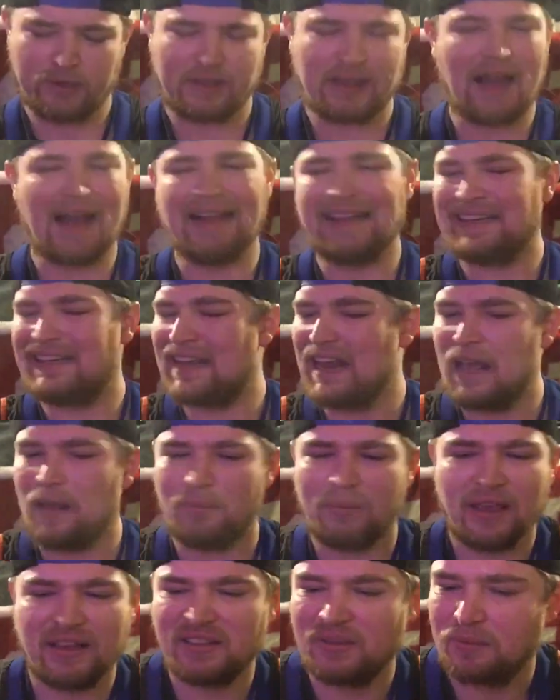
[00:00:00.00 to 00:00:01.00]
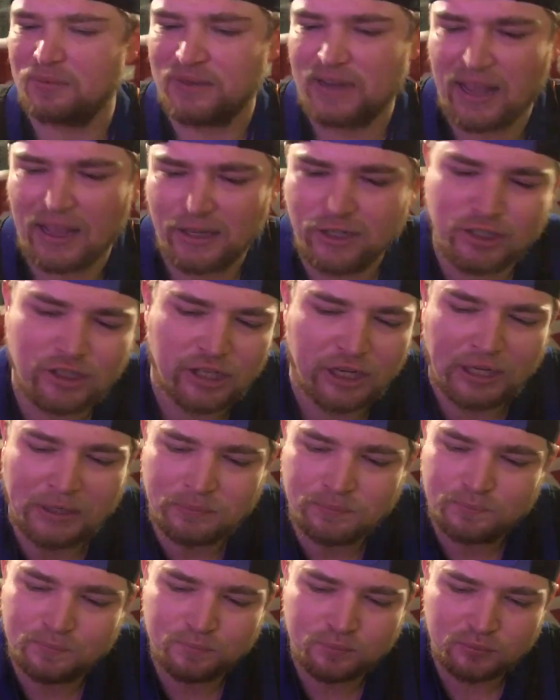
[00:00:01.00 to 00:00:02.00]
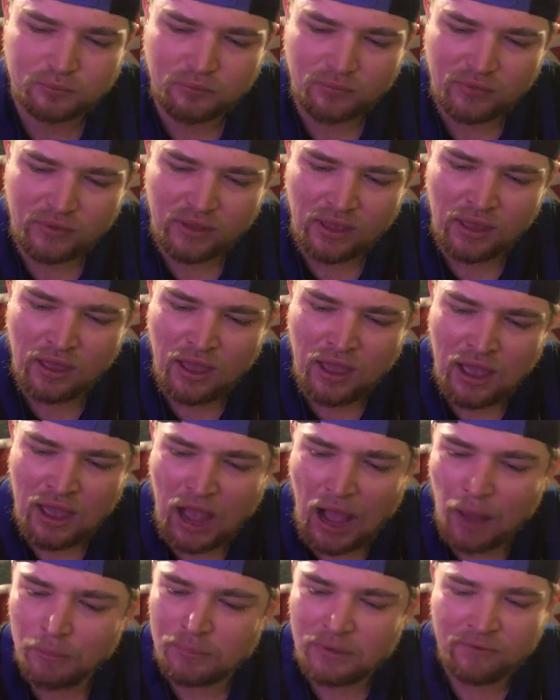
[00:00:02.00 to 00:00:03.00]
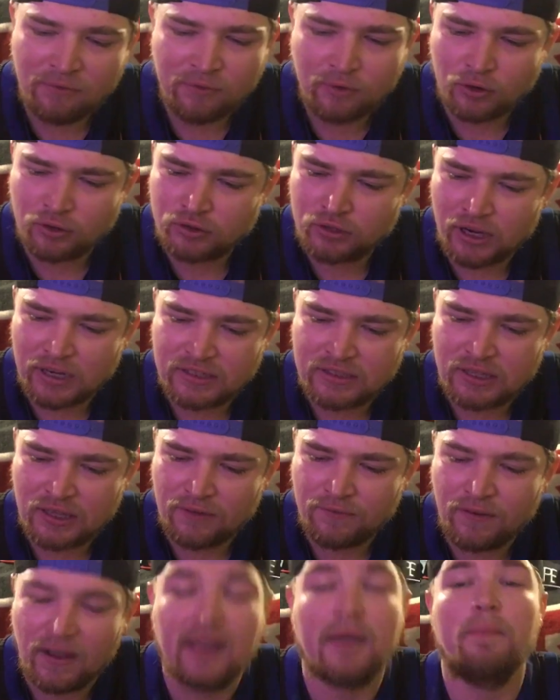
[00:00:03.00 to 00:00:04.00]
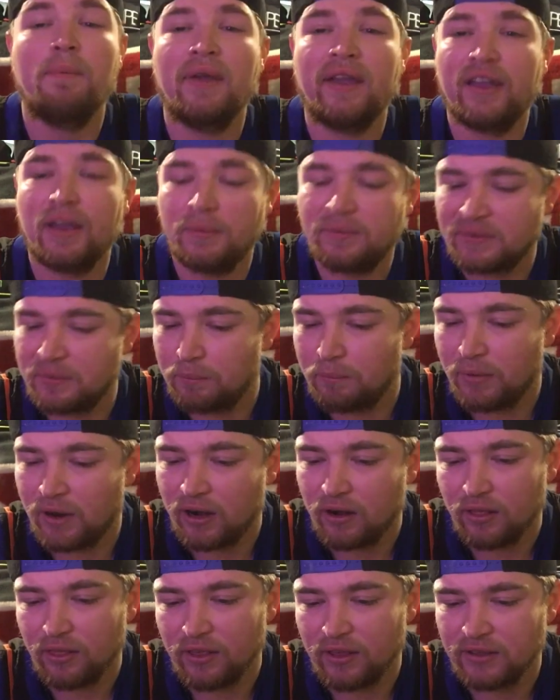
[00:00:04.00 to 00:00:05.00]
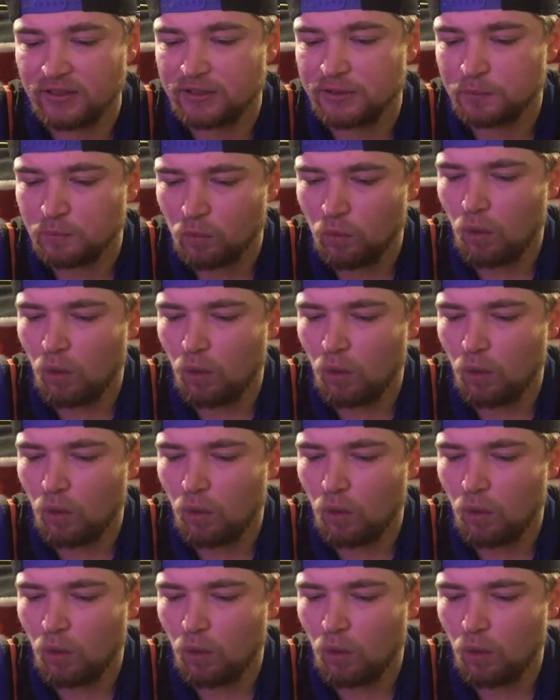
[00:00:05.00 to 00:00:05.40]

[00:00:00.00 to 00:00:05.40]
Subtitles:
God damn, that's some dank shit. I'm definitely gonna try to see if I can pick up some bud of this.